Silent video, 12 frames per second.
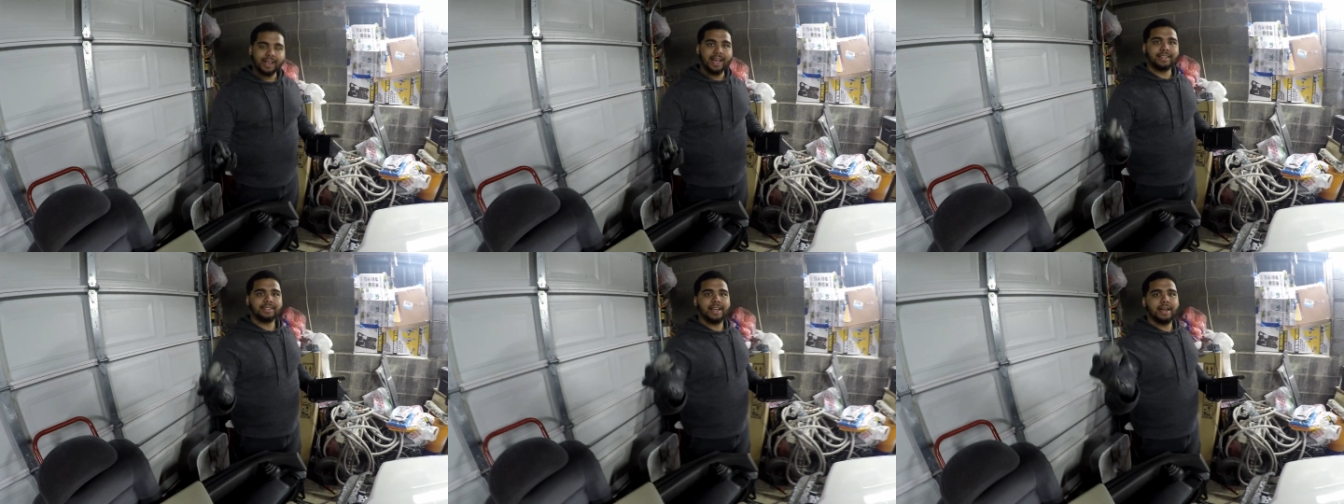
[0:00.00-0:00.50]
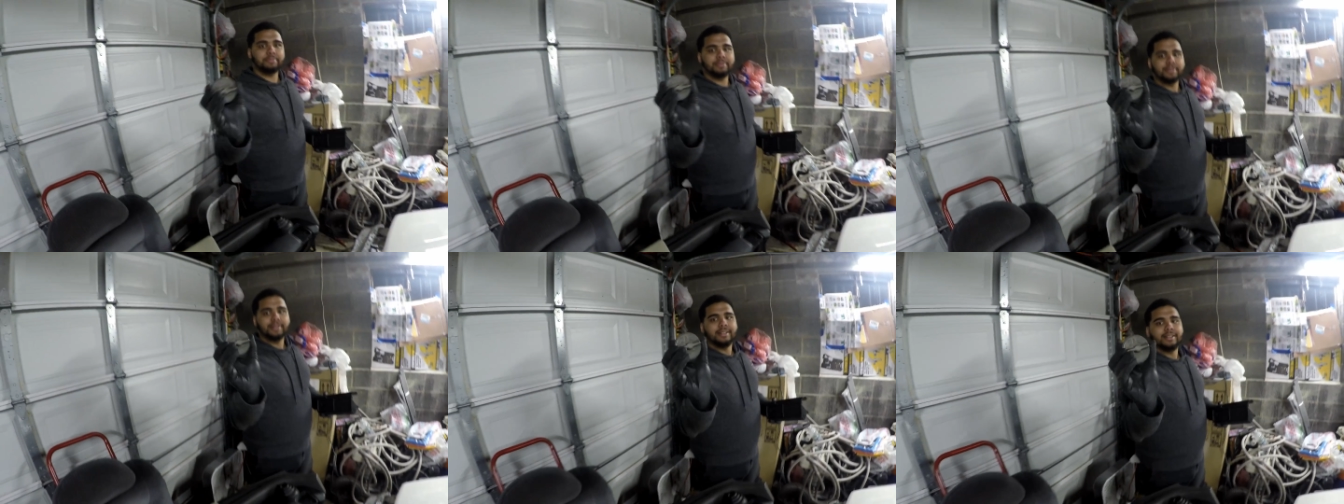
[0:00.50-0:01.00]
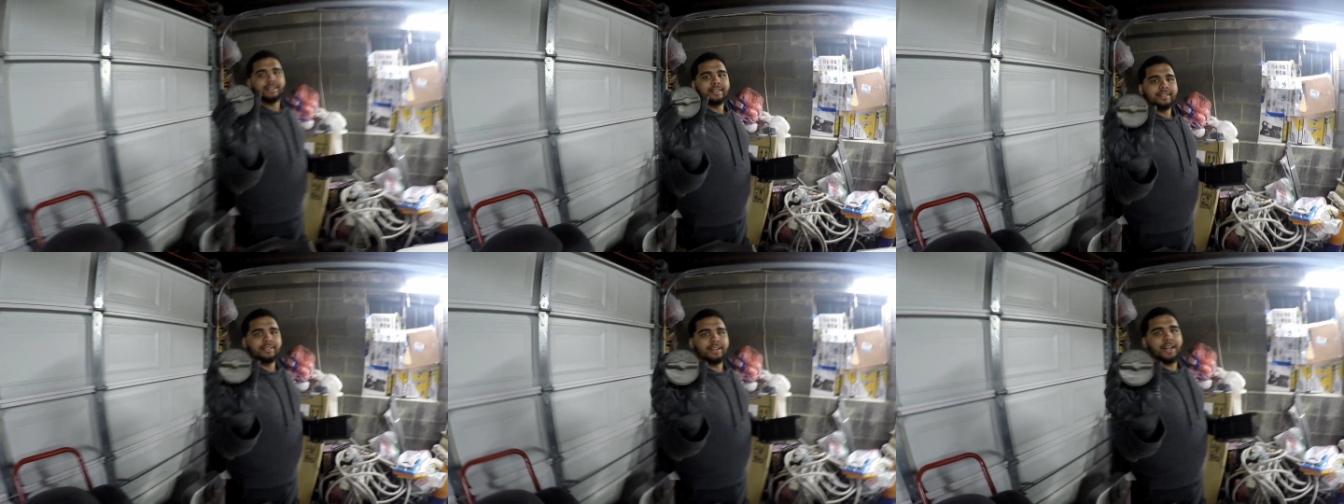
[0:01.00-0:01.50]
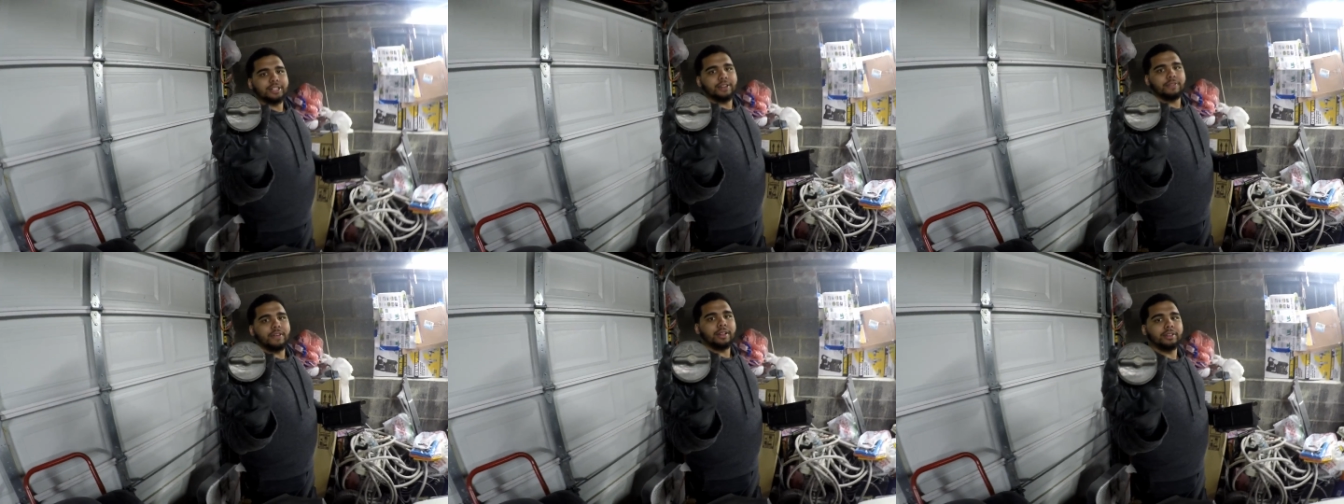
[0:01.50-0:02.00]
gas cap actually
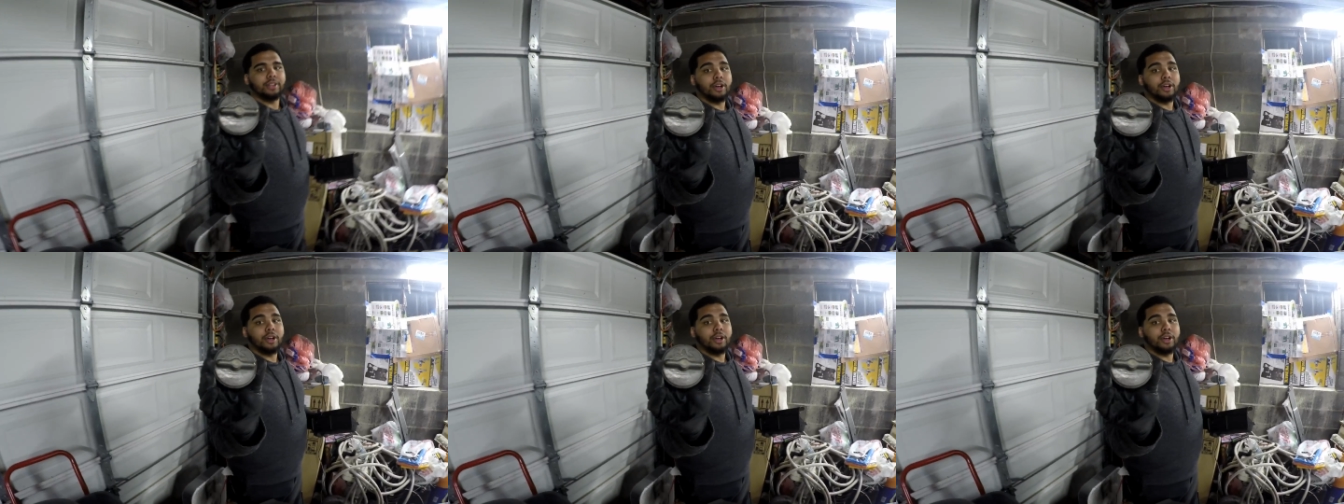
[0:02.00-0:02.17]
found the